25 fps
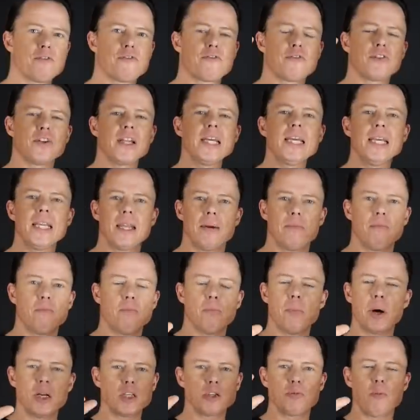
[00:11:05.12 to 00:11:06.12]

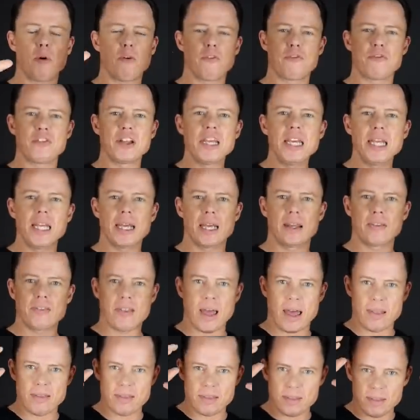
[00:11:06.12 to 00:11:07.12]
fleeting, much more fleeting
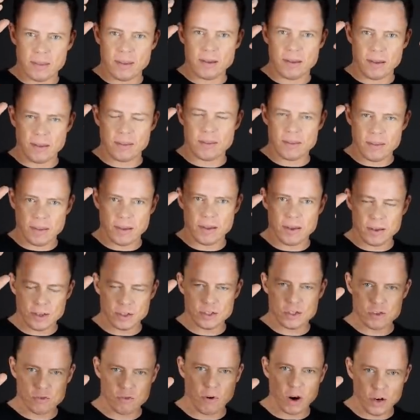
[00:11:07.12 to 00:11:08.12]
than the
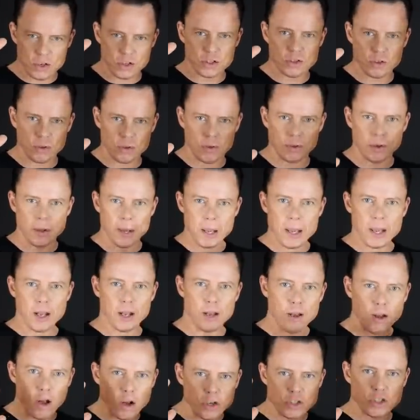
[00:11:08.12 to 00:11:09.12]
structural
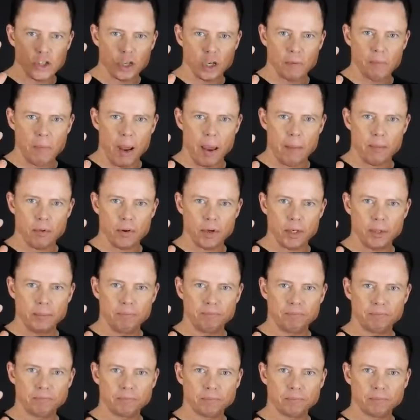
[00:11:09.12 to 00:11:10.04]
logic memory.